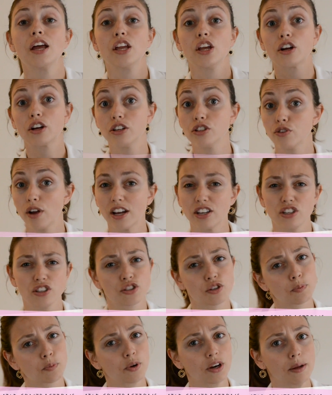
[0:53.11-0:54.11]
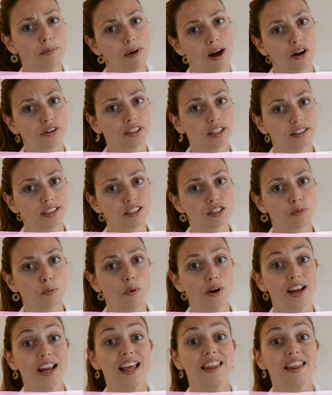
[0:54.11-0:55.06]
Your contractions are pretty mild at this point,